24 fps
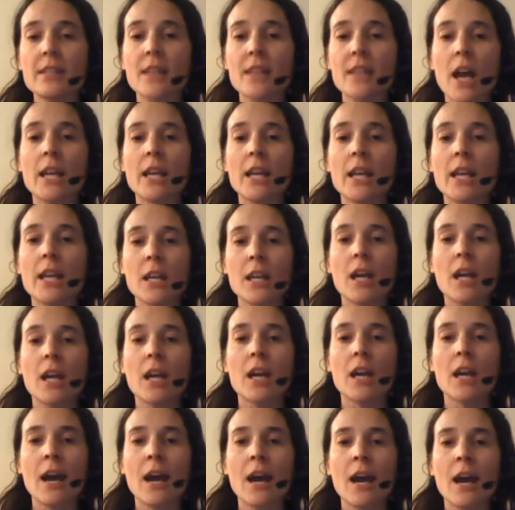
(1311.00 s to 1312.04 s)
Like
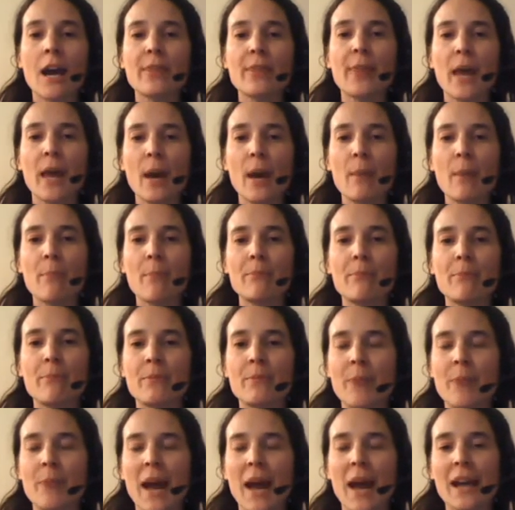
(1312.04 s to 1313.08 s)
having their
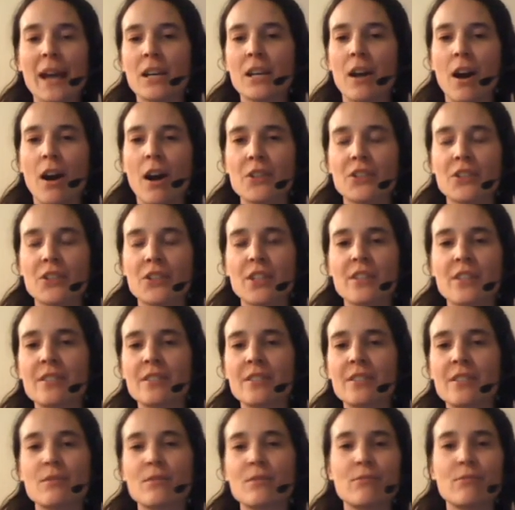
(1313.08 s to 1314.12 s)
back
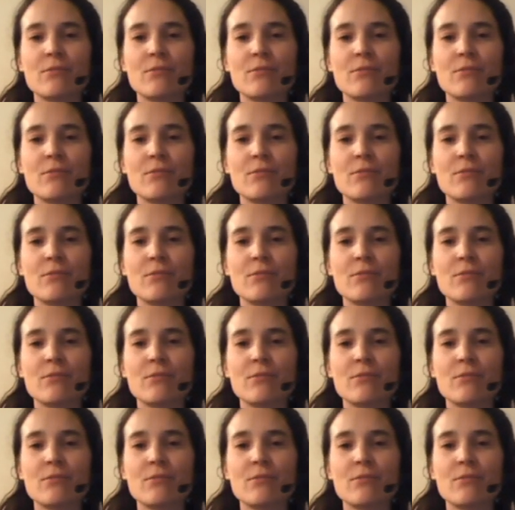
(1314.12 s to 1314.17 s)
garden,